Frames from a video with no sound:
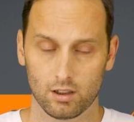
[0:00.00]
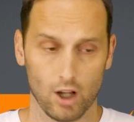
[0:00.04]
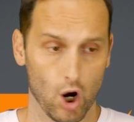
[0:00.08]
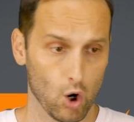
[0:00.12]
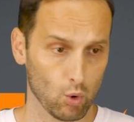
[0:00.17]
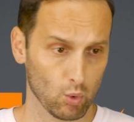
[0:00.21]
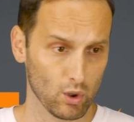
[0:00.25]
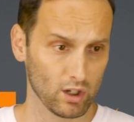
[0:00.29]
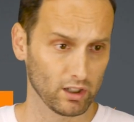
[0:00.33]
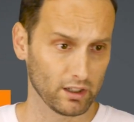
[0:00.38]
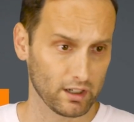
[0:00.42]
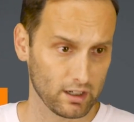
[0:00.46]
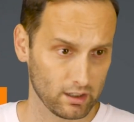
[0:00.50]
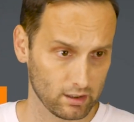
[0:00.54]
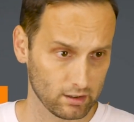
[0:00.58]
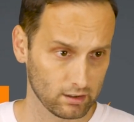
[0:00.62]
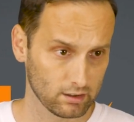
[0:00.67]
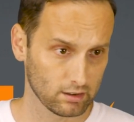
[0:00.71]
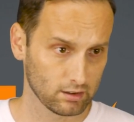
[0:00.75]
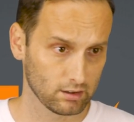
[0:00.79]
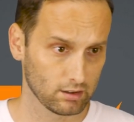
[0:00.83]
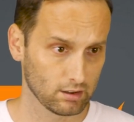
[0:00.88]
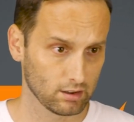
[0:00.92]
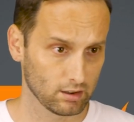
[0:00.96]
Oh, really?
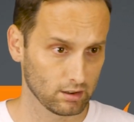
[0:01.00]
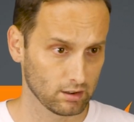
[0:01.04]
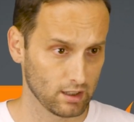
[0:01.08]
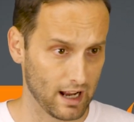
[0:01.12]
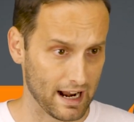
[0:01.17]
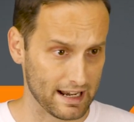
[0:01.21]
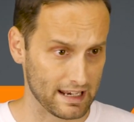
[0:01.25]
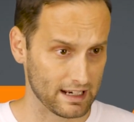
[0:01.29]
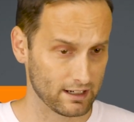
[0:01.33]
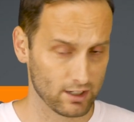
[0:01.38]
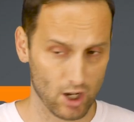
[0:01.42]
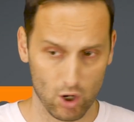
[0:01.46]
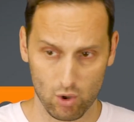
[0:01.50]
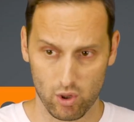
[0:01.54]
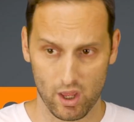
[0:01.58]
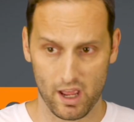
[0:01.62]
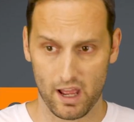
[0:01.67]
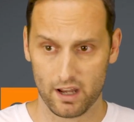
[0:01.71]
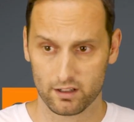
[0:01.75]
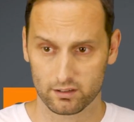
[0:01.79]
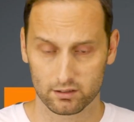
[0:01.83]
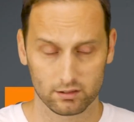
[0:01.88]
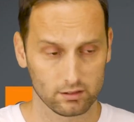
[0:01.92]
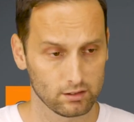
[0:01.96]
I didn't know
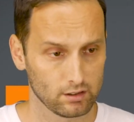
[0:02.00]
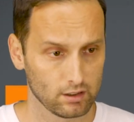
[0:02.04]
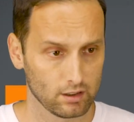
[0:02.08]
that.